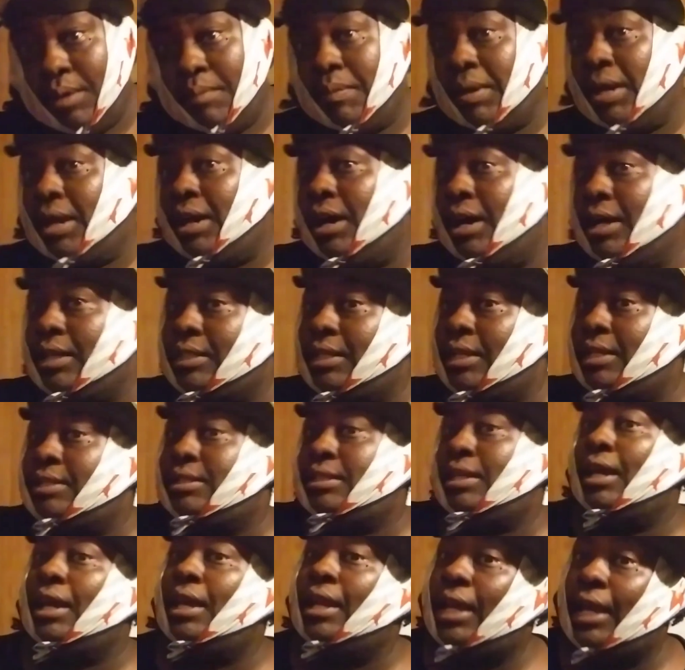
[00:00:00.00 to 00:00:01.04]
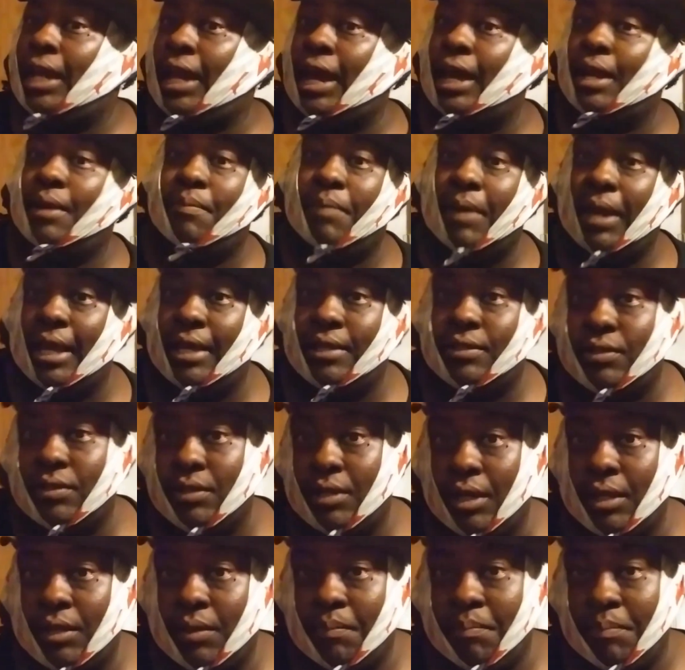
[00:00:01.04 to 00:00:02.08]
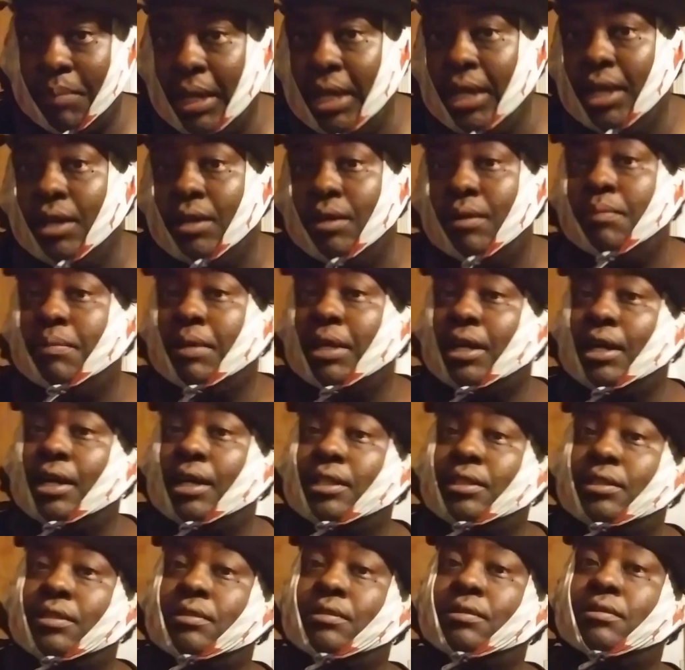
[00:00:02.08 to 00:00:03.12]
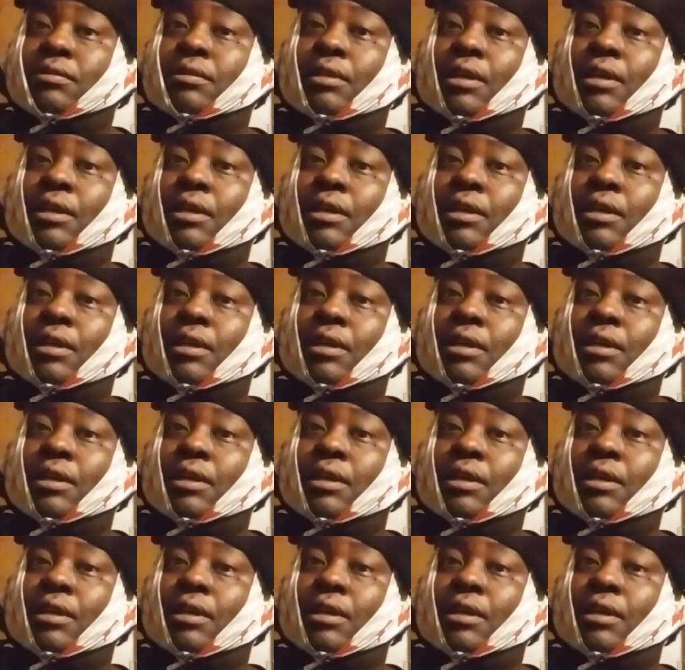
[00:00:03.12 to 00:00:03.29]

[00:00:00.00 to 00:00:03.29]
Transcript: because they saying they got to pass another bill because